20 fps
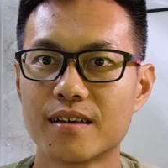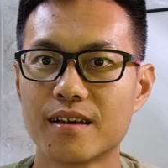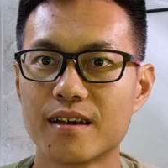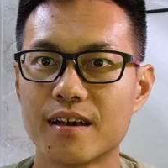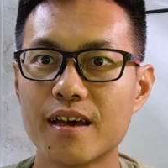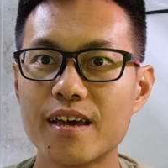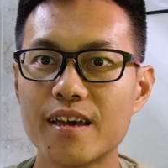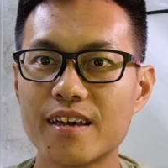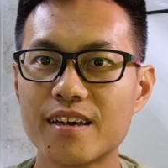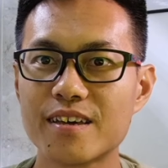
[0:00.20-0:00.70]

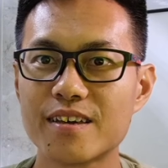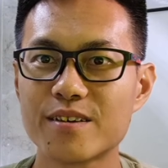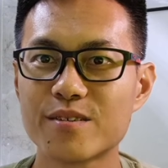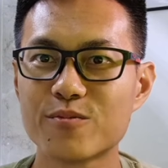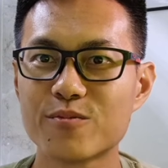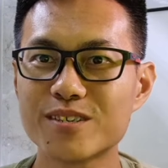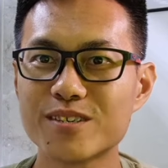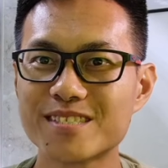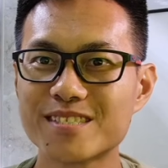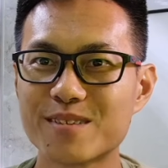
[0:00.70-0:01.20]
Hey,
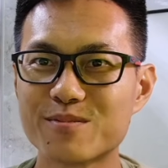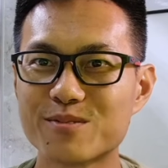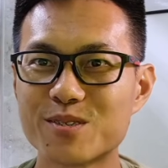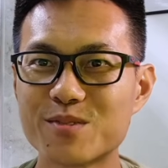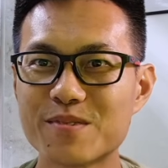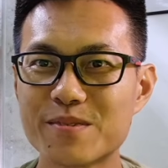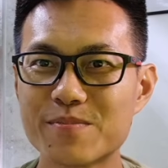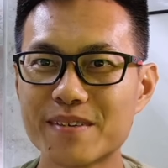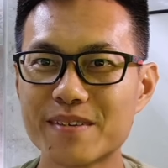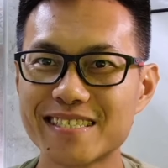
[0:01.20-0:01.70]
what's up,
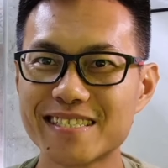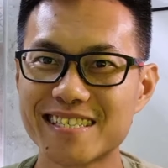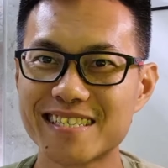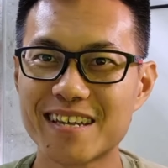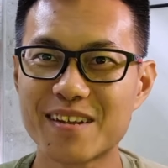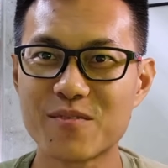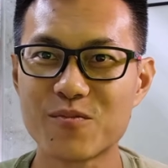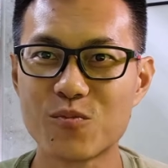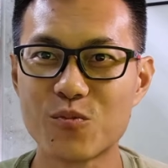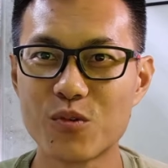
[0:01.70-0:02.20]
Streamkeepers,
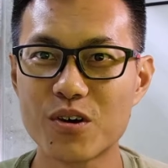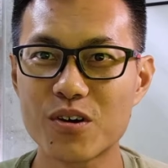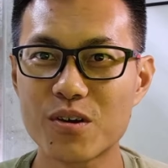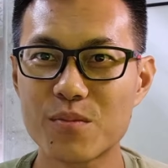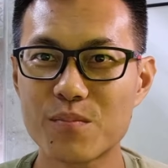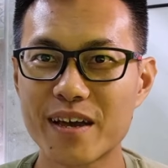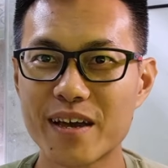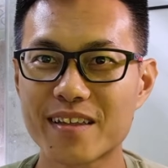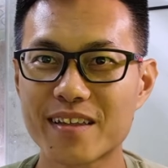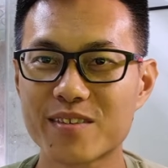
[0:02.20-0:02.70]
and
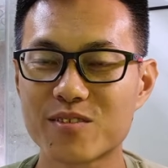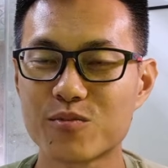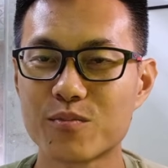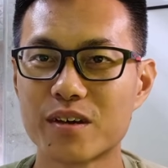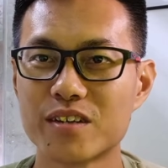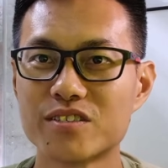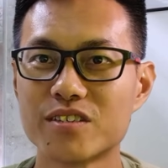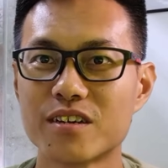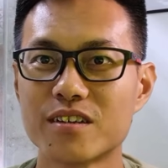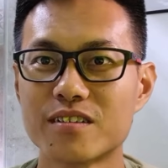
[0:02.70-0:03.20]
welcome back to
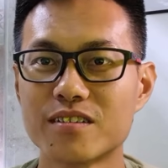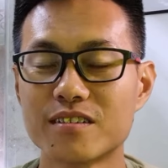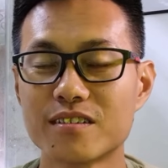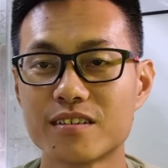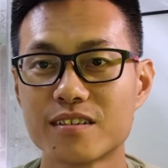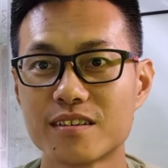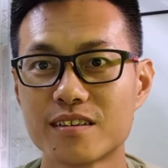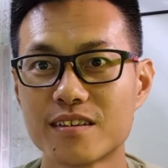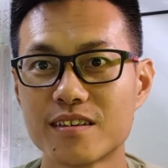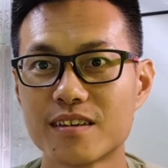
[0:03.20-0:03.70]
my channel.
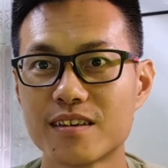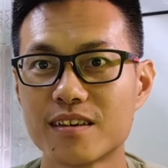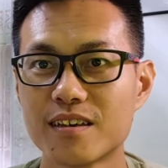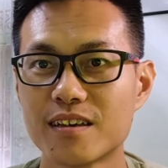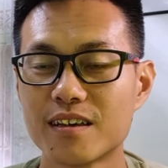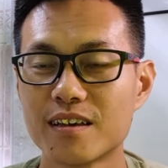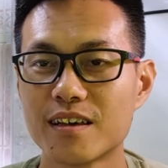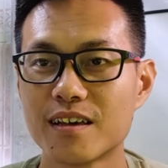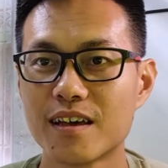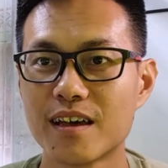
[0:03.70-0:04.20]

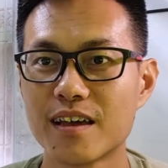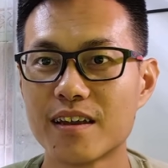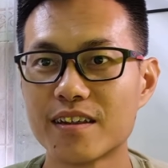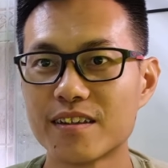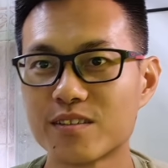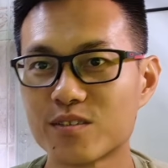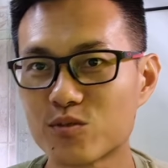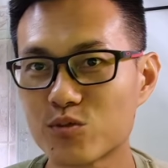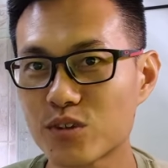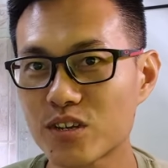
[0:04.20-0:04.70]
And
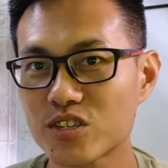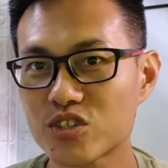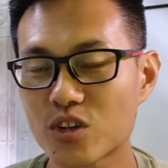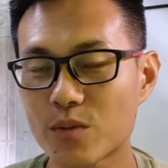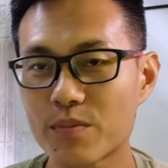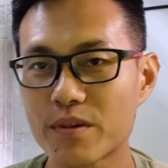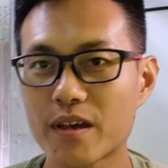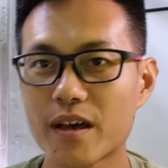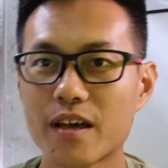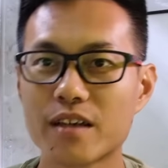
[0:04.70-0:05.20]
in today's
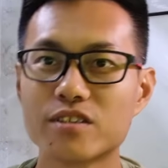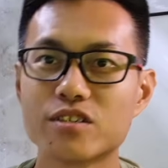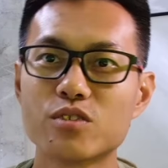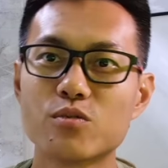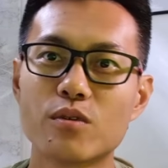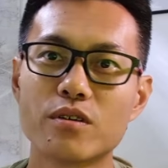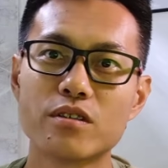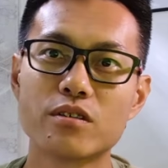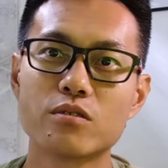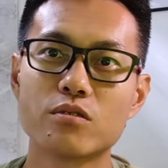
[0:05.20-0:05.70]
topic, I actually
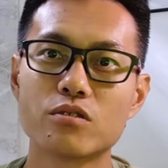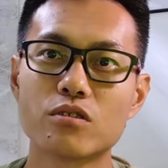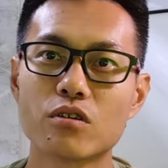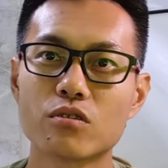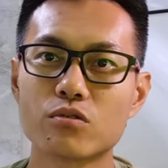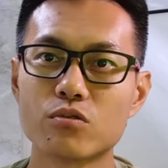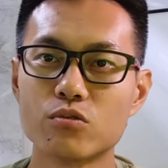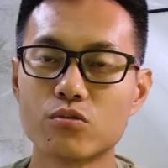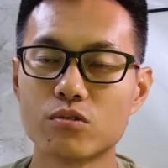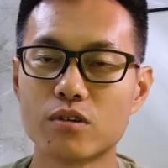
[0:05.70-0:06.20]
wanted to
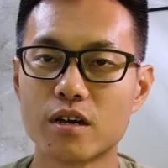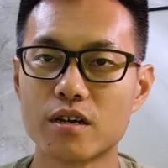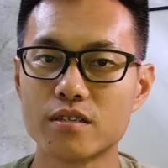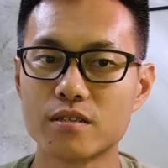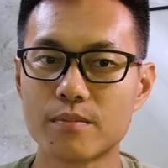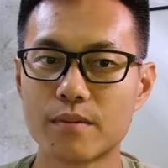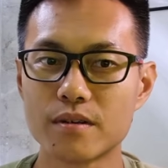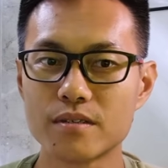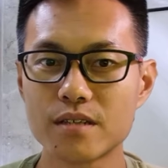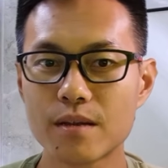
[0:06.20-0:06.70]
talk to you guys
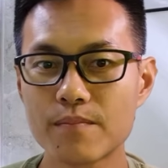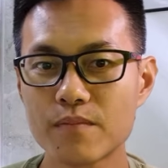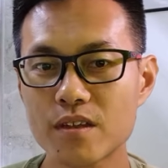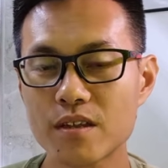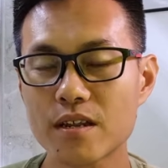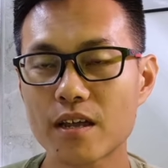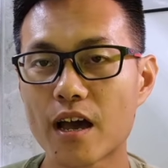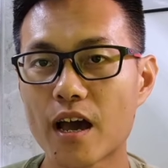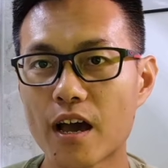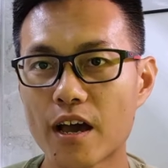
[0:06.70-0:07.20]
about
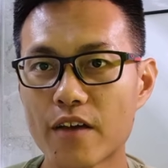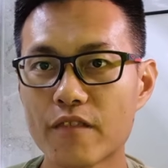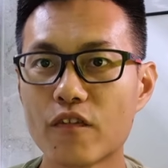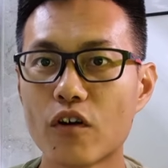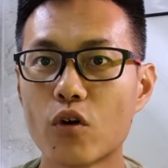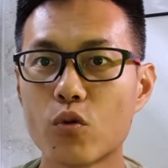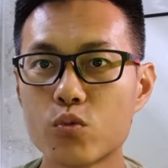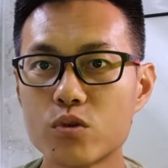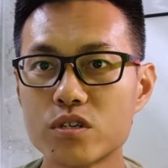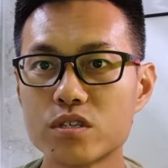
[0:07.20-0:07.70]
something that I have
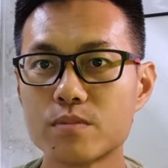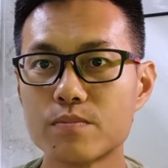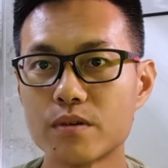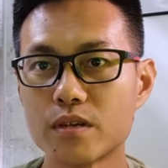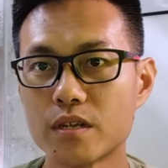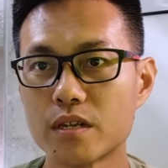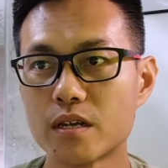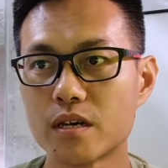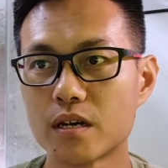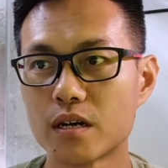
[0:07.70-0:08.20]
always
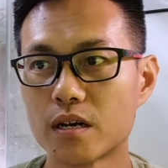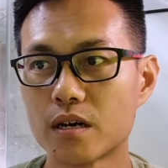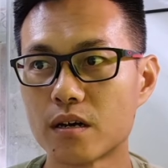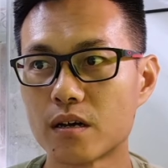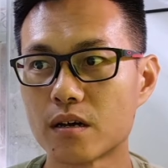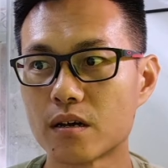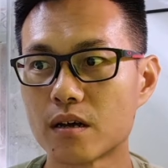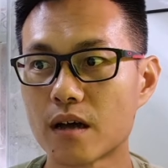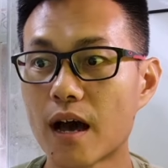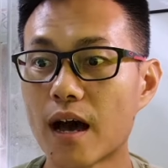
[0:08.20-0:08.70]
been
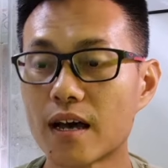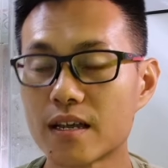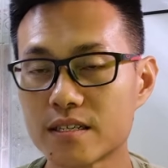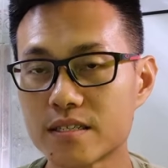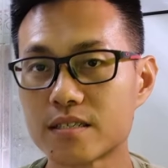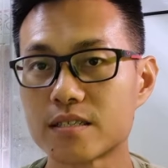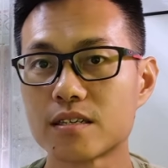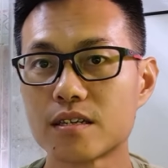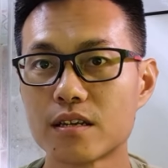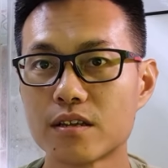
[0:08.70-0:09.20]

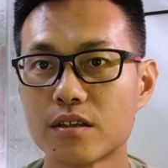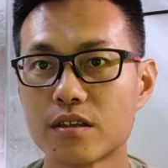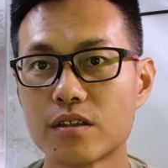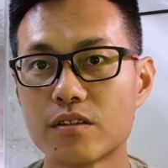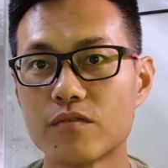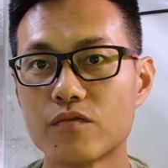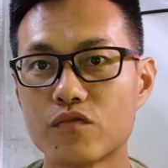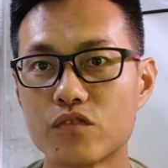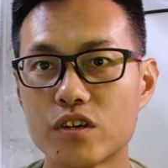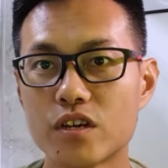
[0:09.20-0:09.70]
asked
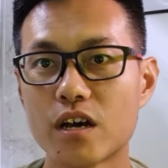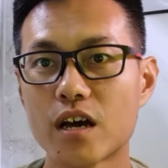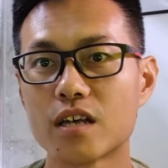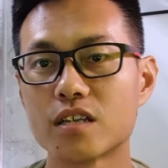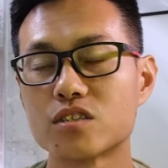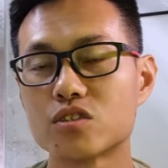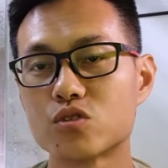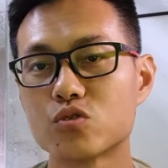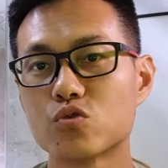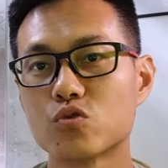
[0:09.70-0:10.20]
in
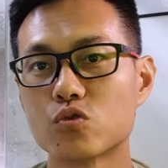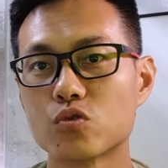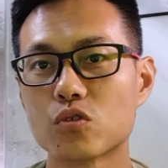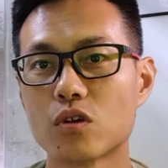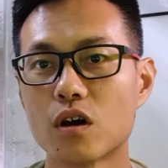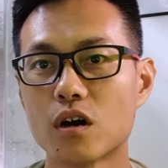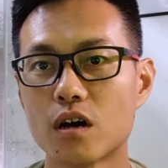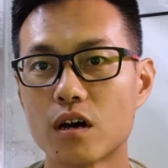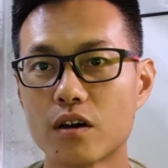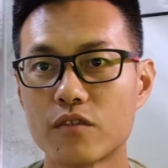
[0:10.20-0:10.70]
regards to
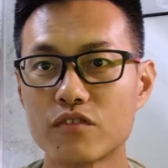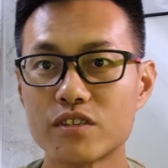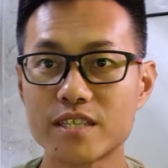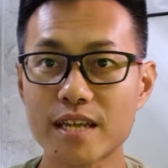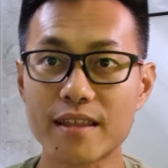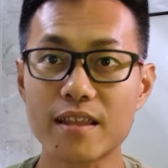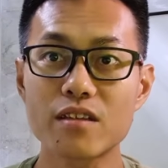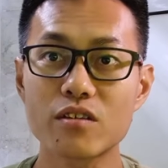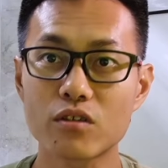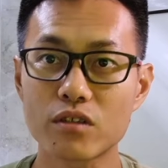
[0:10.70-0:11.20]

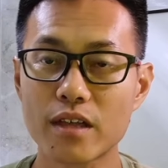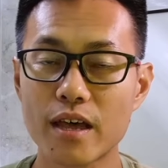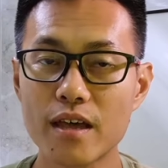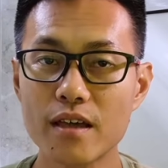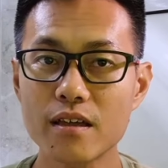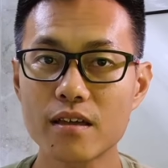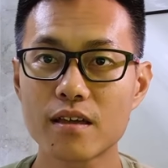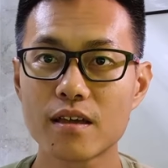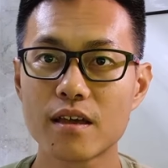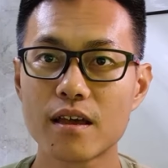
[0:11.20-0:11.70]
resetting your
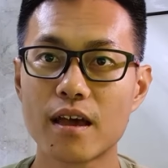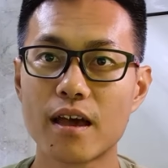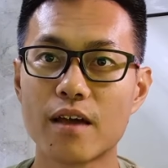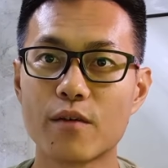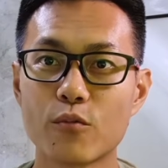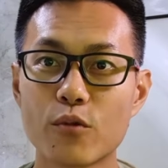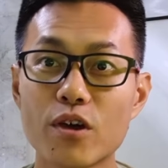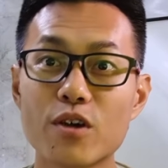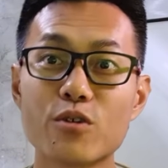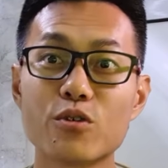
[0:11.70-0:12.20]
tank
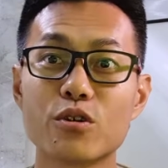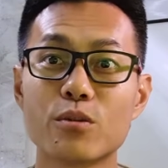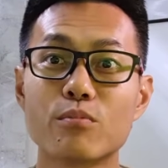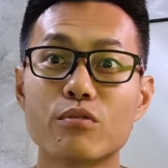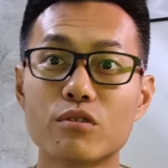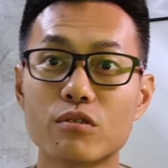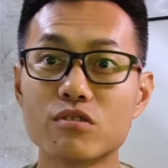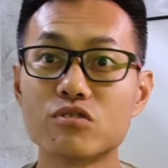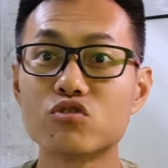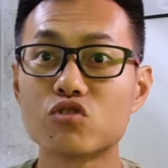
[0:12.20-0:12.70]
and where you're going to
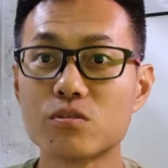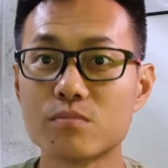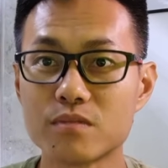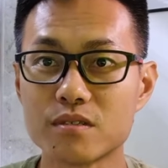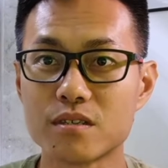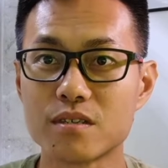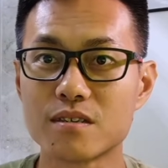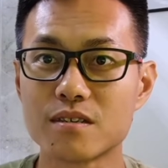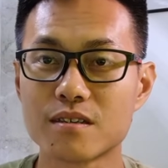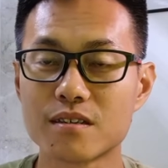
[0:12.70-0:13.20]
put your streams